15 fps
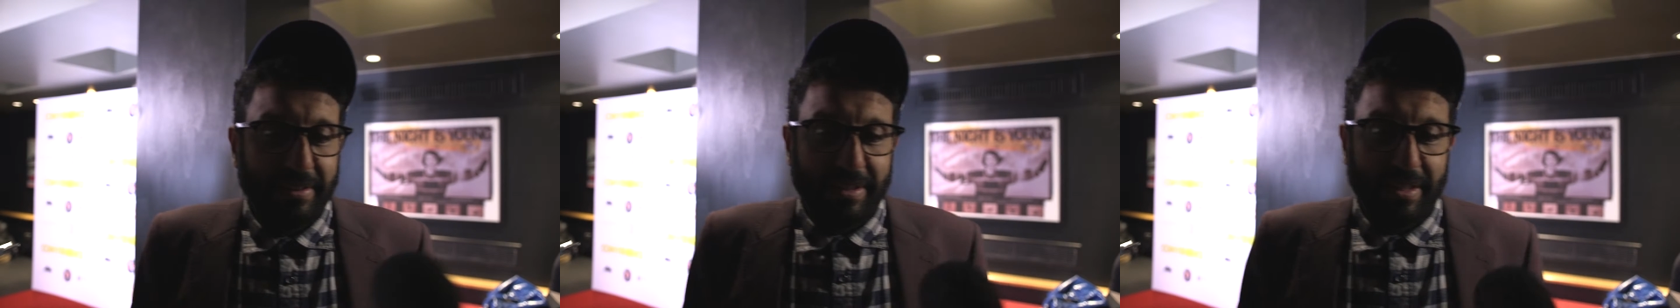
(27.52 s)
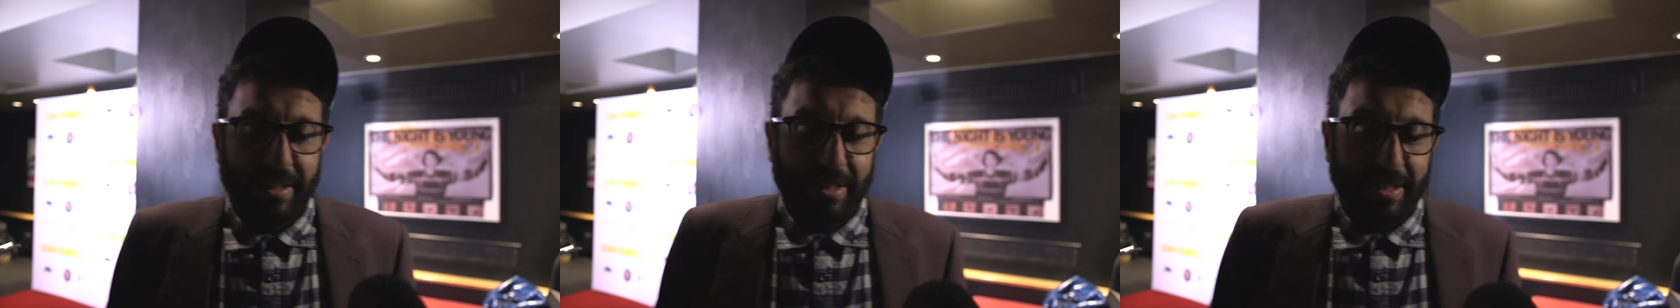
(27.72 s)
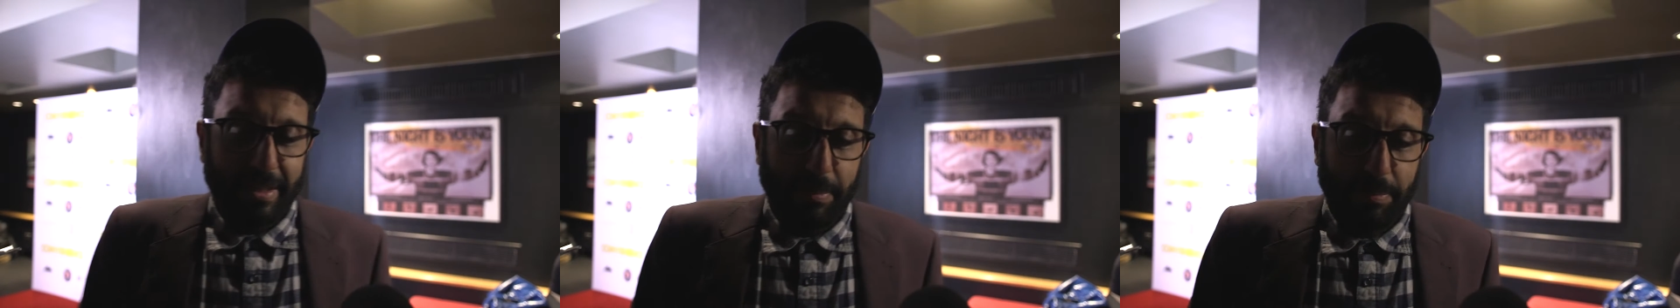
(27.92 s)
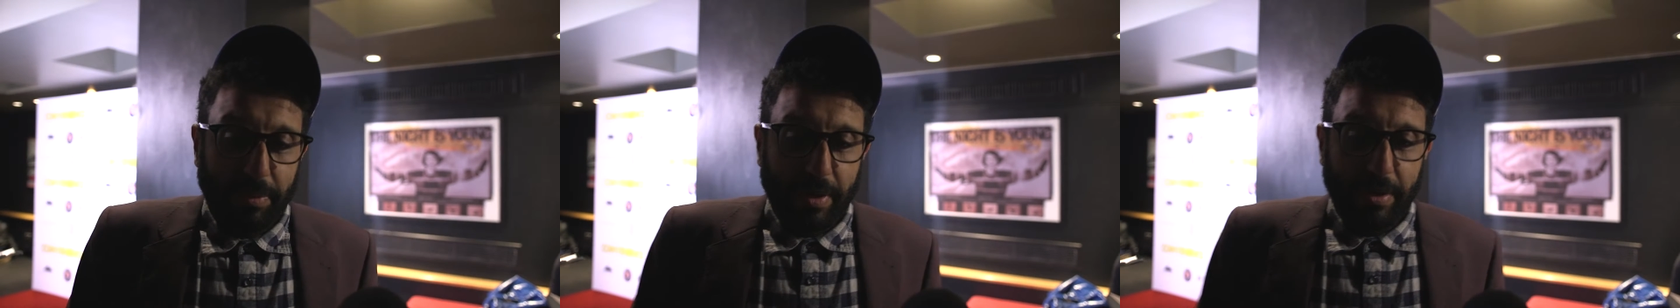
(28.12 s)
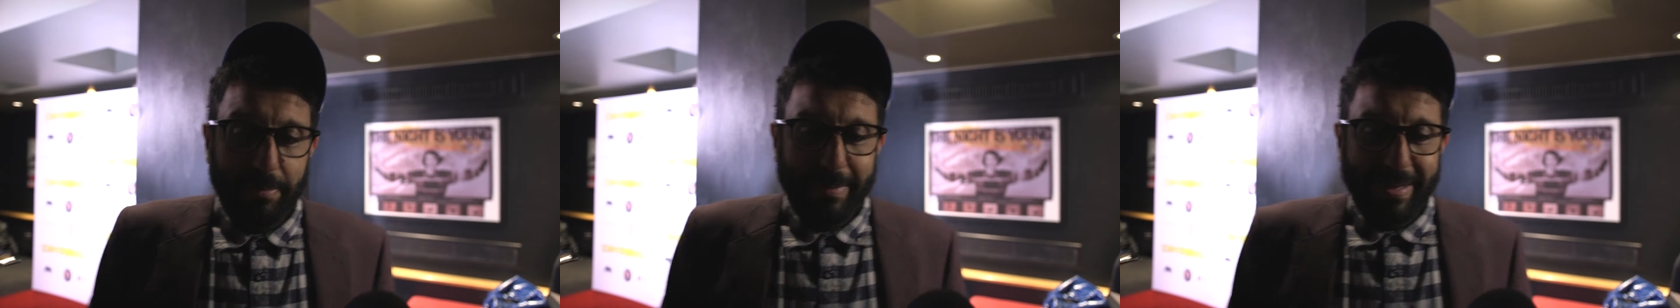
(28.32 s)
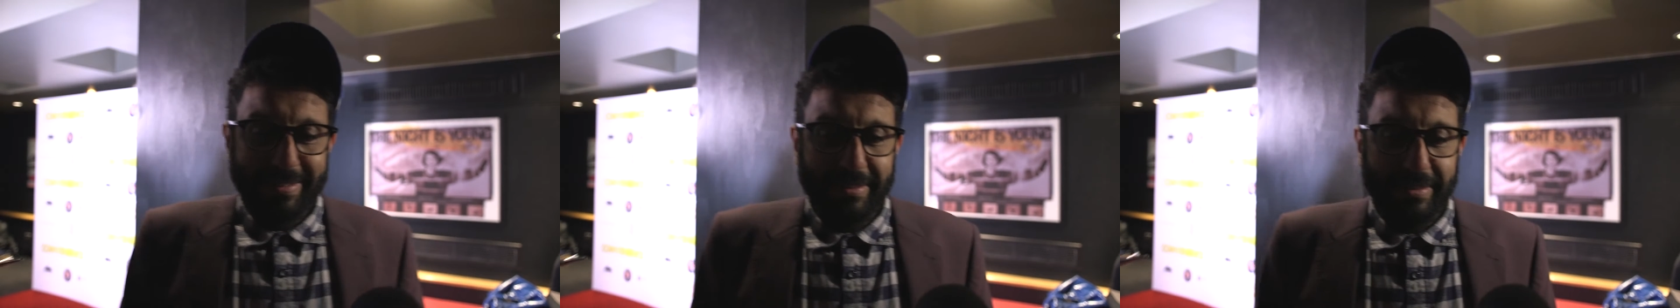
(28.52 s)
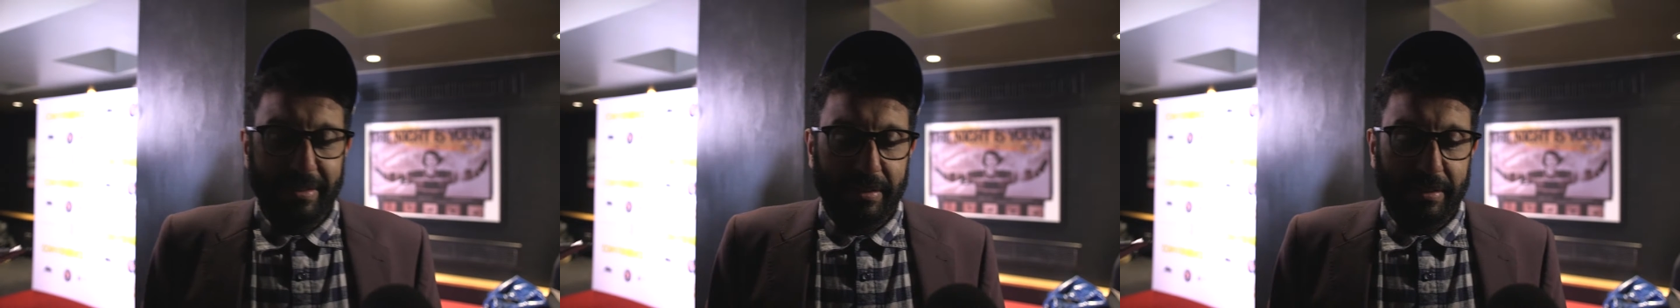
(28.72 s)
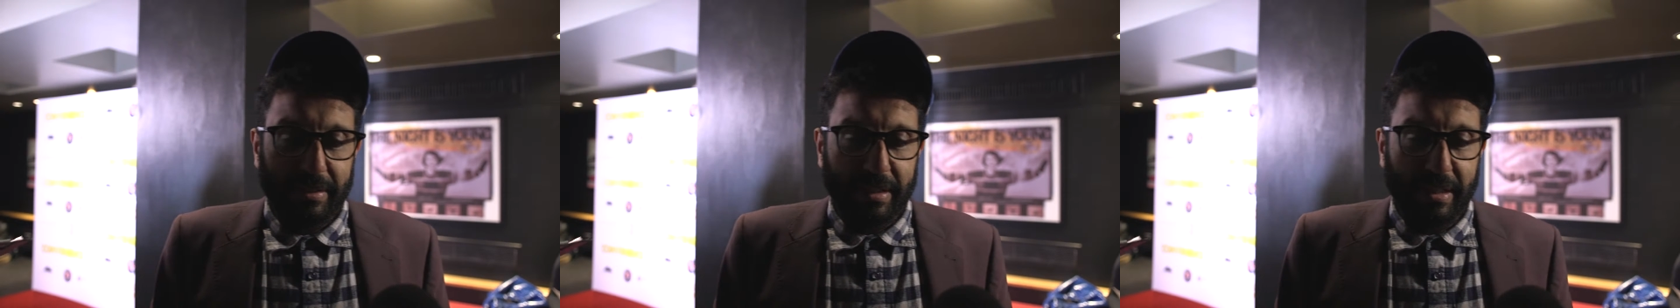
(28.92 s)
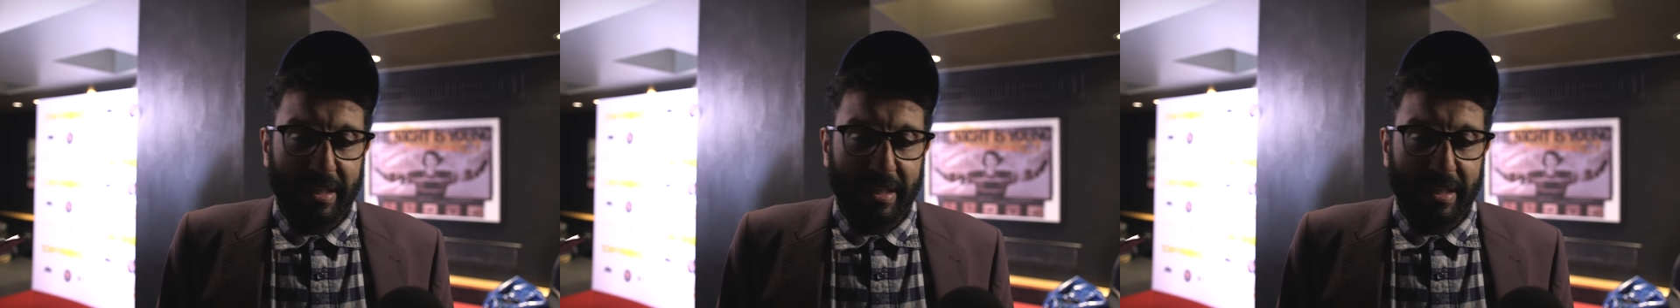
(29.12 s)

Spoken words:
The bromance